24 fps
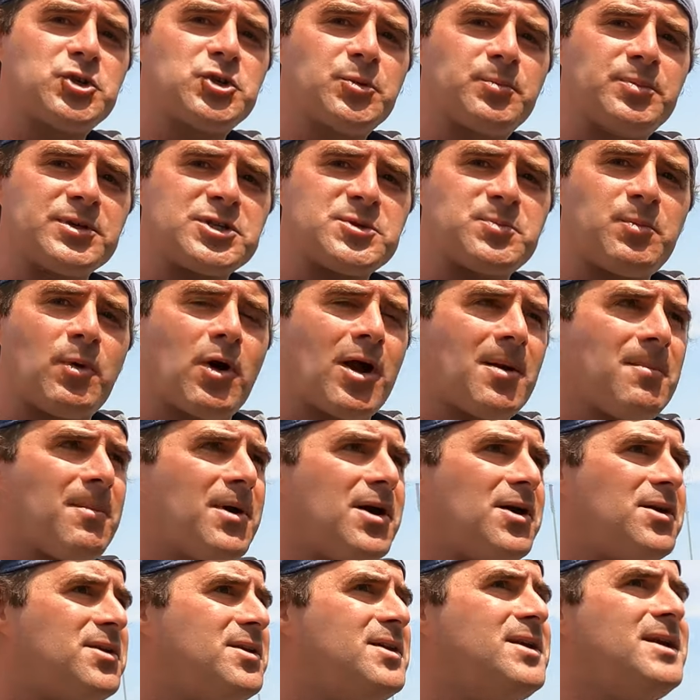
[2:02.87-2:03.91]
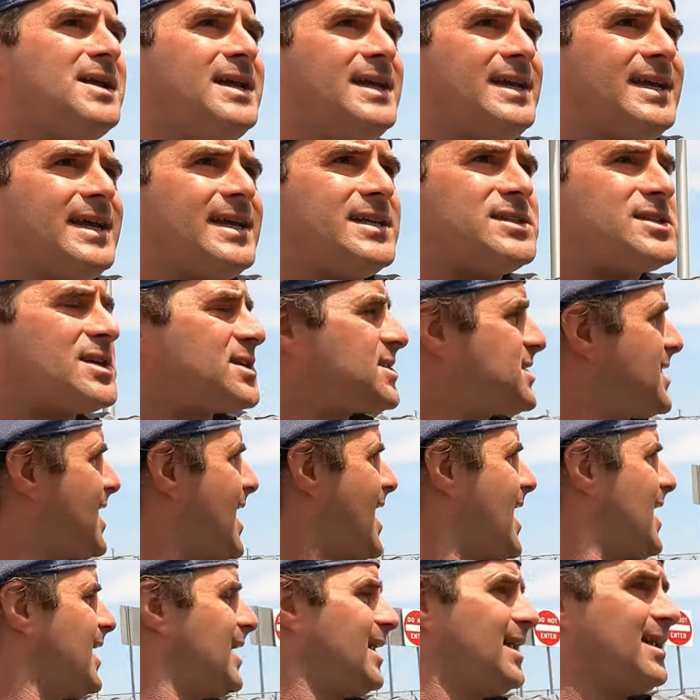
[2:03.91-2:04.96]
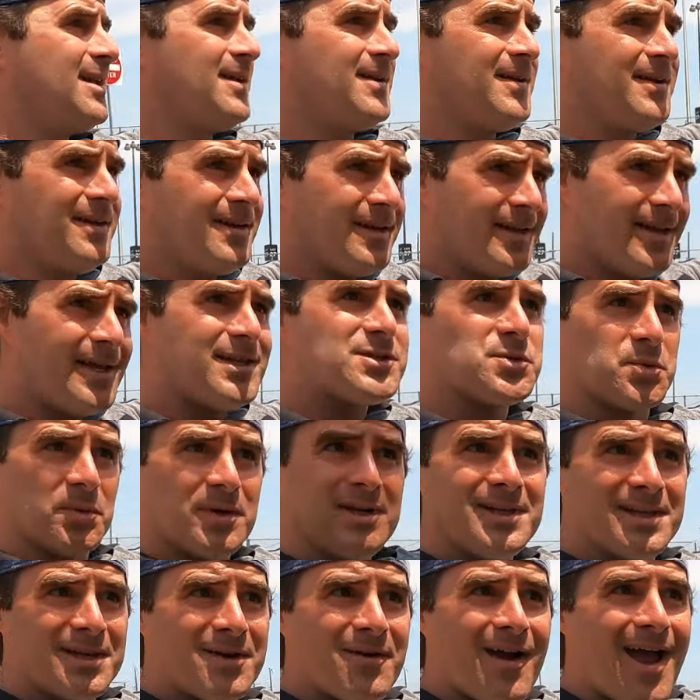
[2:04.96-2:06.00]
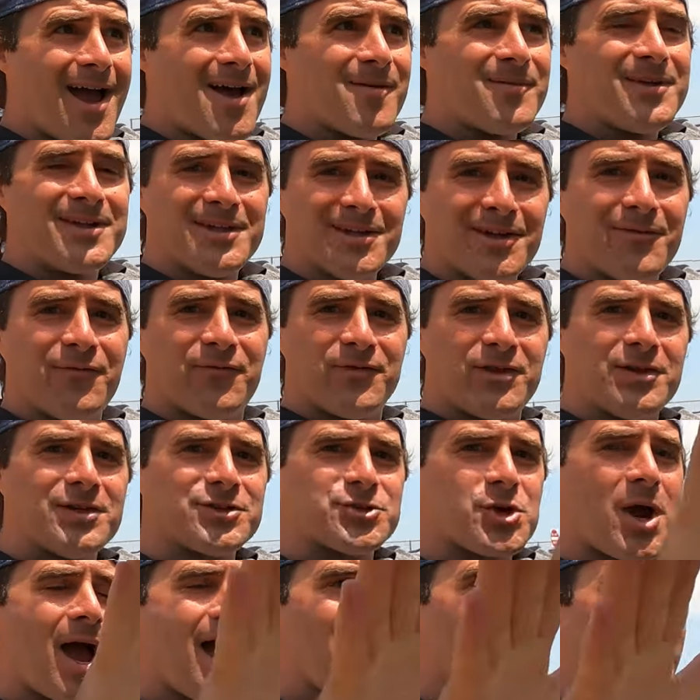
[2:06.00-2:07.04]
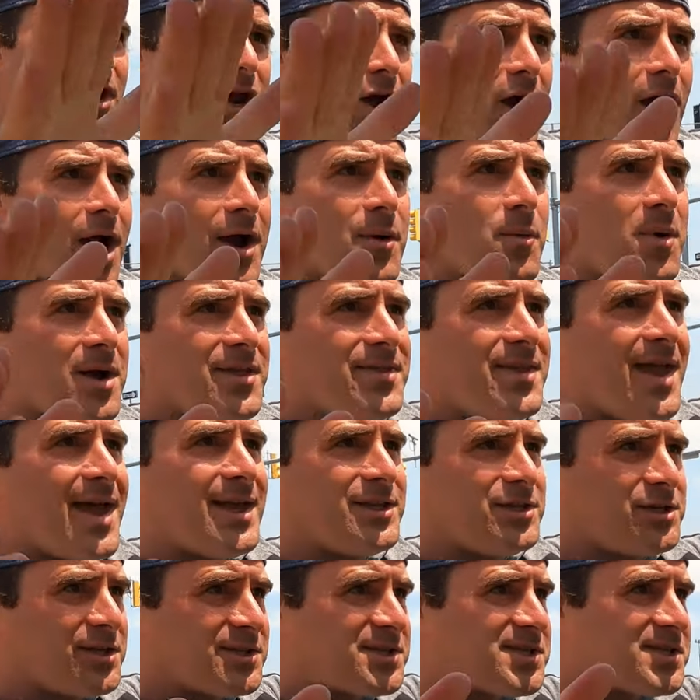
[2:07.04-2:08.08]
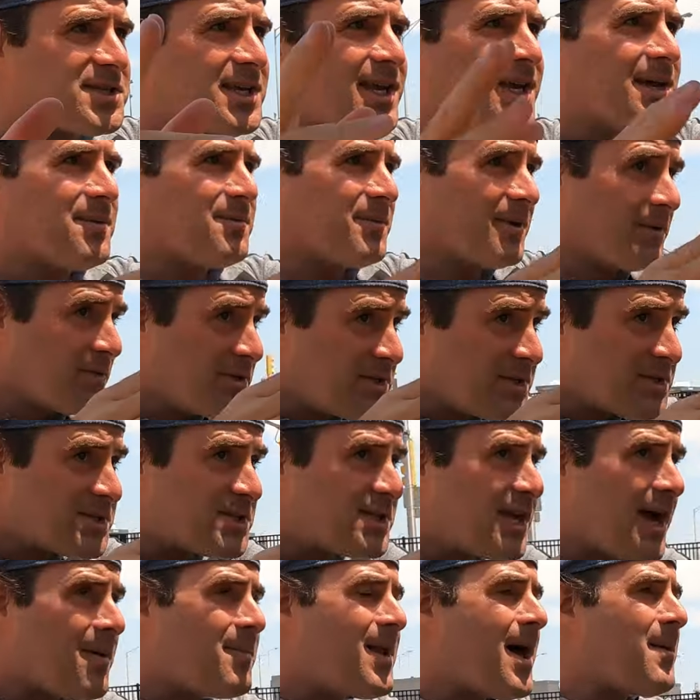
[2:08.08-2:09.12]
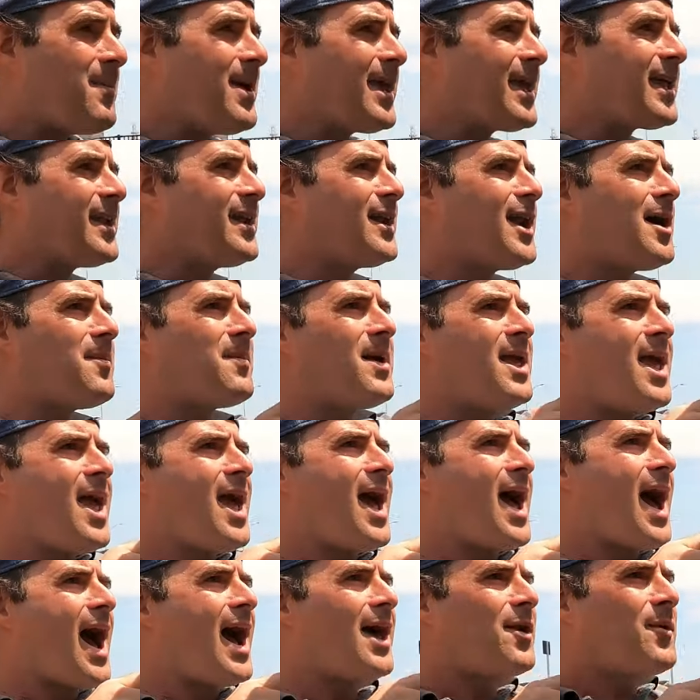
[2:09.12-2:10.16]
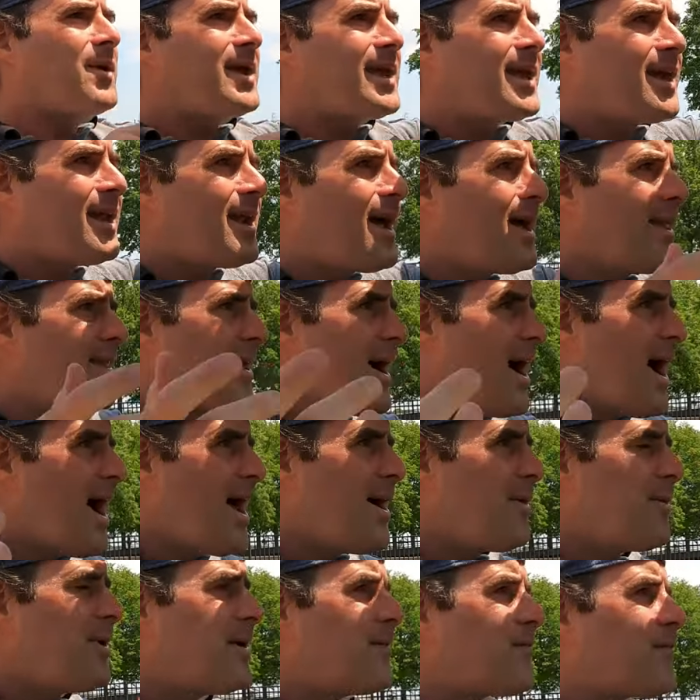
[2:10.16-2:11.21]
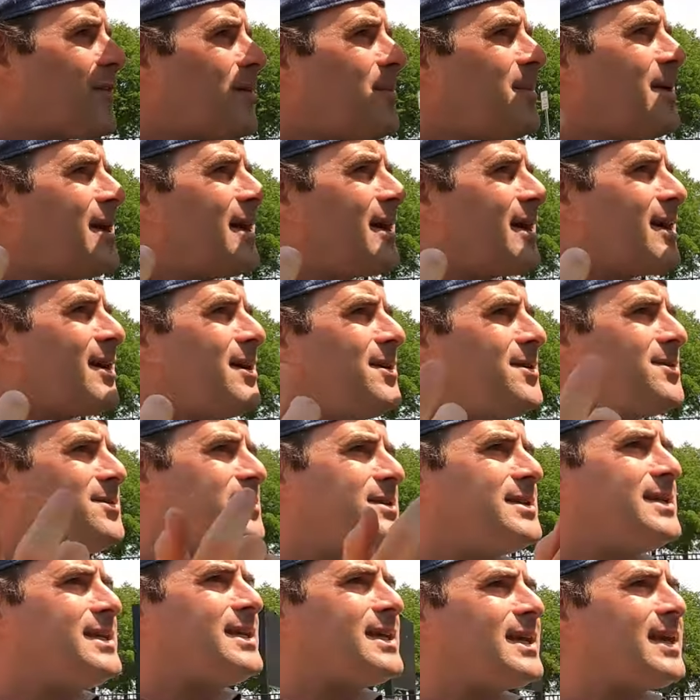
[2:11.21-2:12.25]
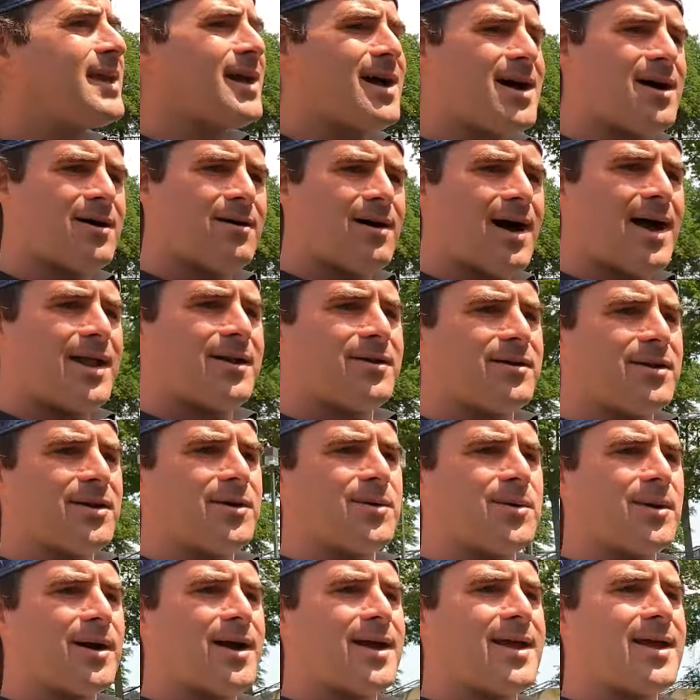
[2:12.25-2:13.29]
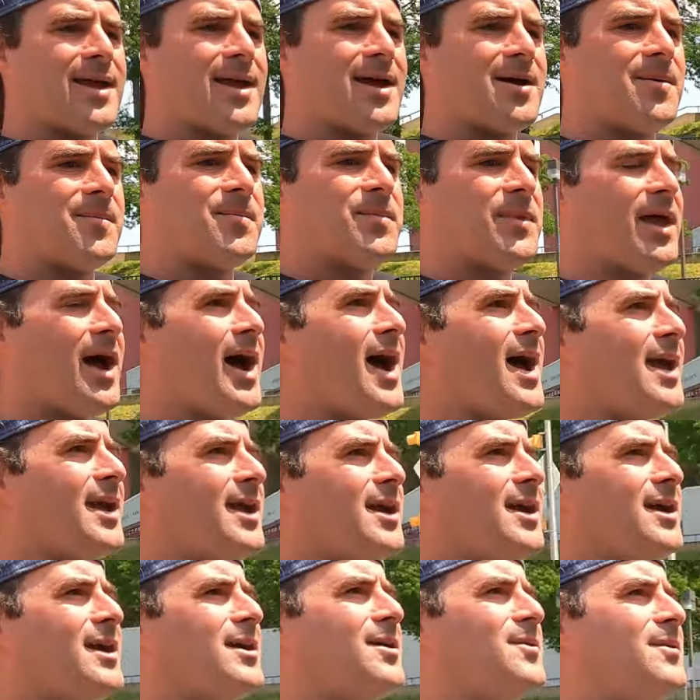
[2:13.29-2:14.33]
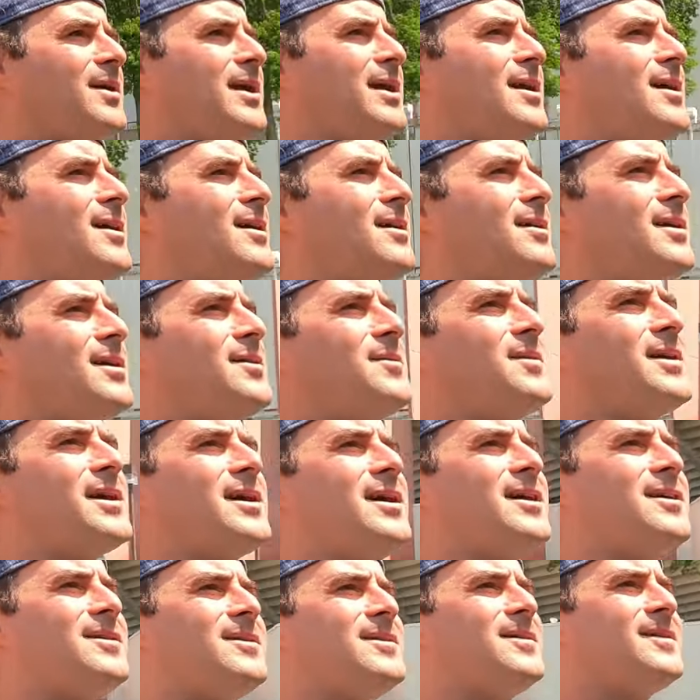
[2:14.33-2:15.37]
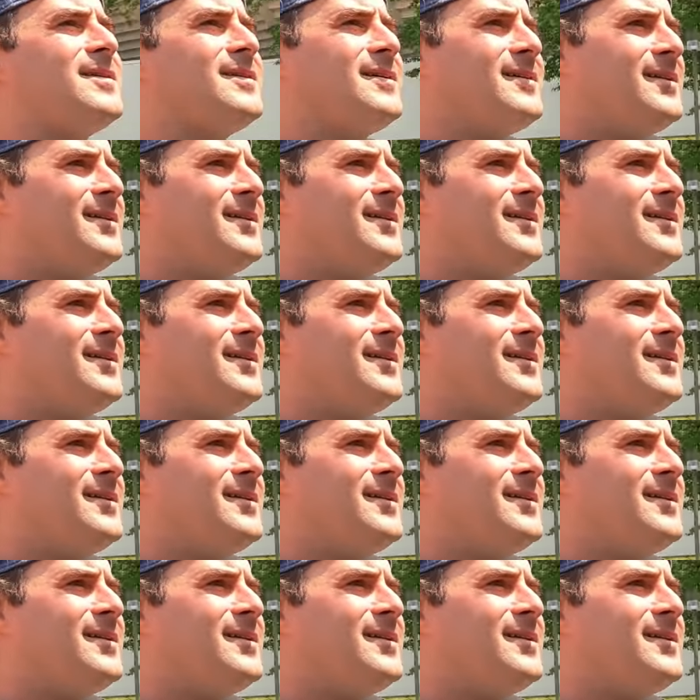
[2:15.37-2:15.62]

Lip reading: super sport mode. It's just that it's really grabby. You'll drive a car one day and you'll see it. You'll see I'm not making it up. How do I get on the highway from here? Holy cow, I don't know where I am. Ah, here we go.